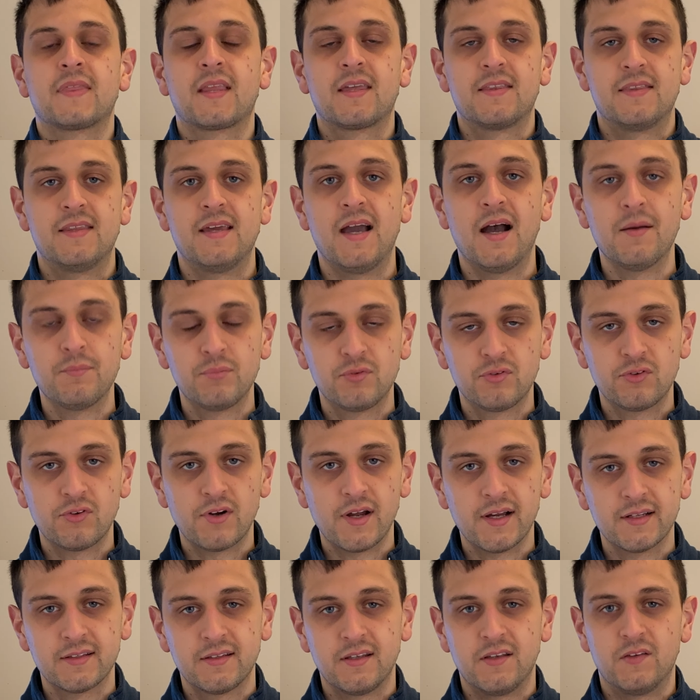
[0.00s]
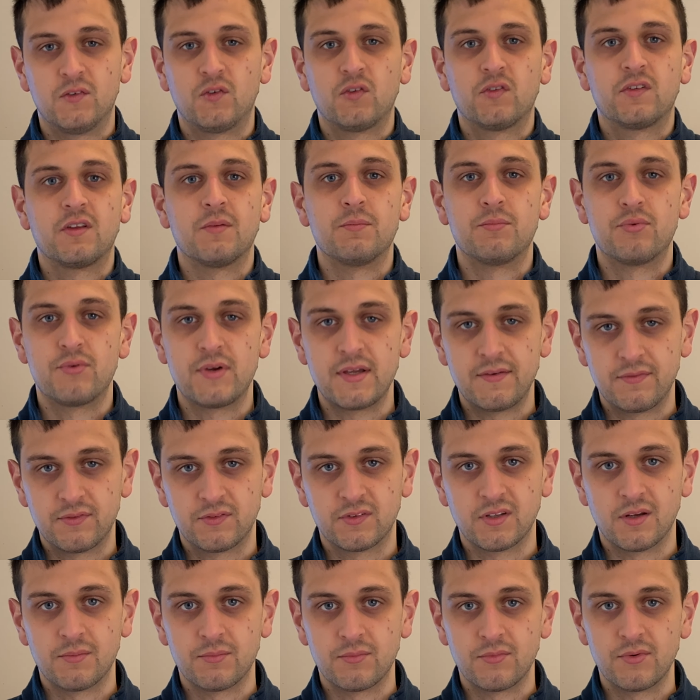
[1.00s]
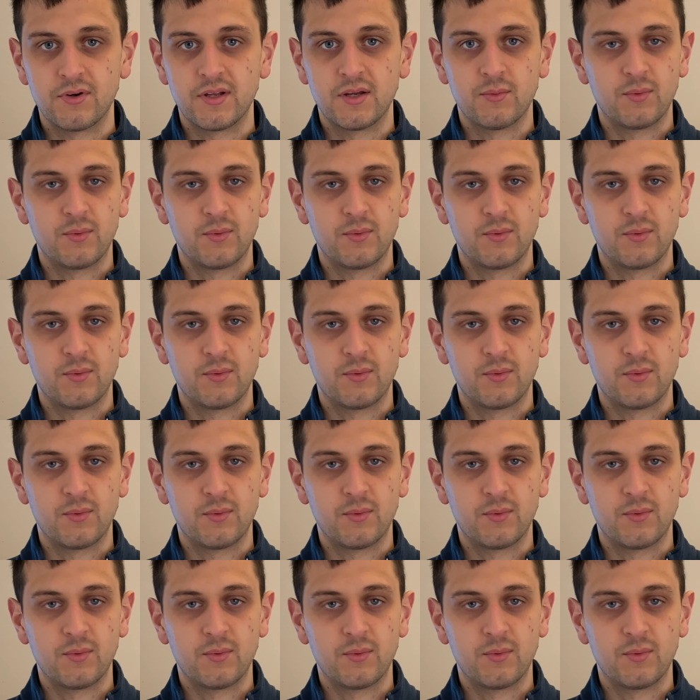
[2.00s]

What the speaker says: the abstract is just a brief summary.